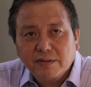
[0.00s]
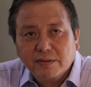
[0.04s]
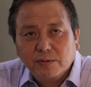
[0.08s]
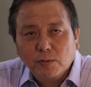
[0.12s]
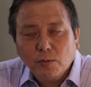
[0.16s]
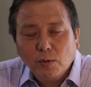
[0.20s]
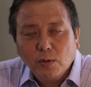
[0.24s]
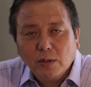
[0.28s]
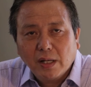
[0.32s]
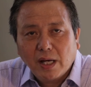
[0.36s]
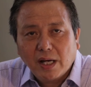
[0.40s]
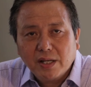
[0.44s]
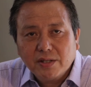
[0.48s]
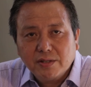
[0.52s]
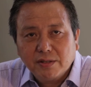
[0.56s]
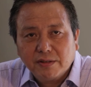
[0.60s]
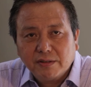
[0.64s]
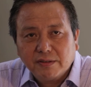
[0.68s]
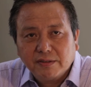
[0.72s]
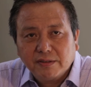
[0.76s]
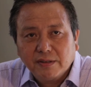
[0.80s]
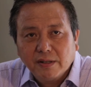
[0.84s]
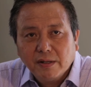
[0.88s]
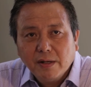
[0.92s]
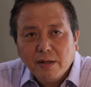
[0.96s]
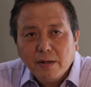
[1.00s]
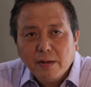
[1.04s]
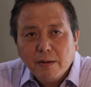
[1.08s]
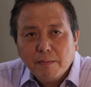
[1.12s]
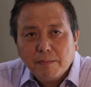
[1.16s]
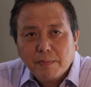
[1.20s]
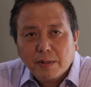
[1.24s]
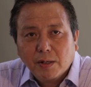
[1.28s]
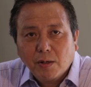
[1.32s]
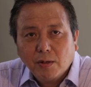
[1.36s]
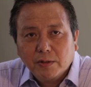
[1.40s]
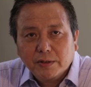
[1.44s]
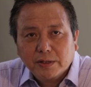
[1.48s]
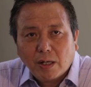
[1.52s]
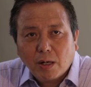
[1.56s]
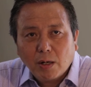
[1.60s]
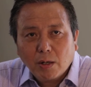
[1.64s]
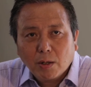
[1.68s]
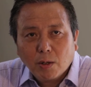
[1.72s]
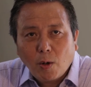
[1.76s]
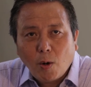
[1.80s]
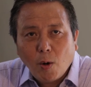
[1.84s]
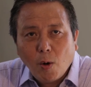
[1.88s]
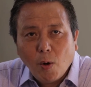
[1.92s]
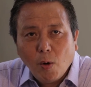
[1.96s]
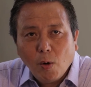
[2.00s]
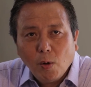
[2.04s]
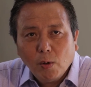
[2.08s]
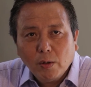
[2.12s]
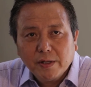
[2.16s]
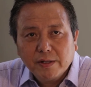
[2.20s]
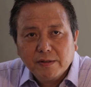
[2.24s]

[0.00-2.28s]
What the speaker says: school lunches because our goal